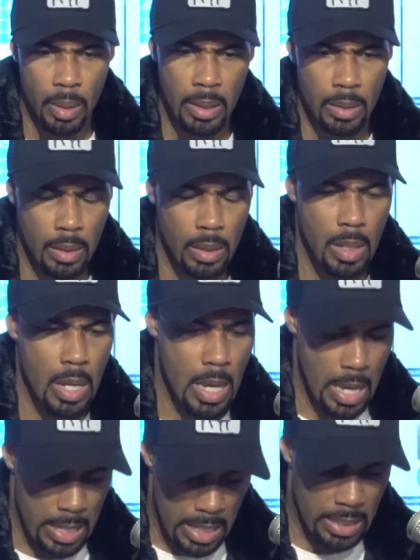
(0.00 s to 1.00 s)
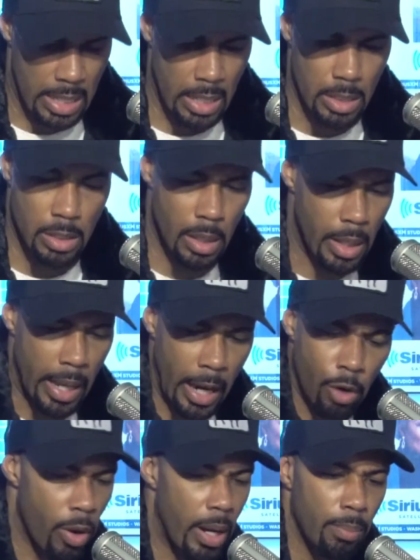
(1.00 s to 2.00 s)
But this kid is
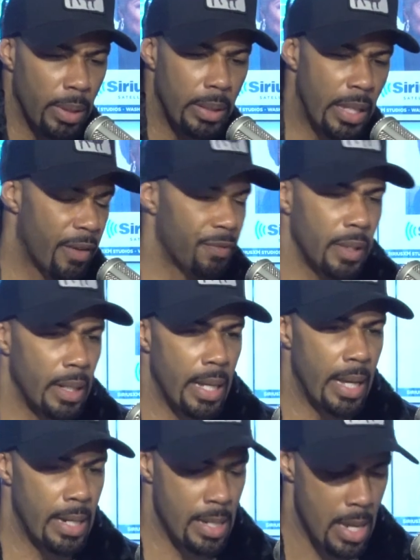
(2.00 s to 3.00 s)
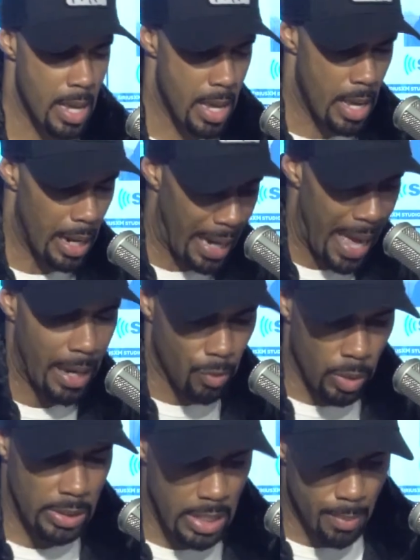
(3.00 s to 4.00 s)
incredibly gifted, and like
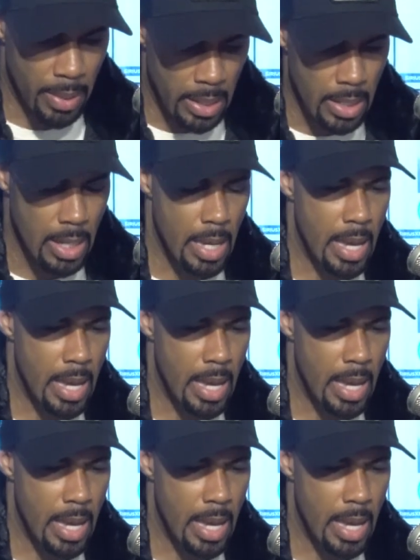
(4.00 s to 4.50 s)
Rotimi,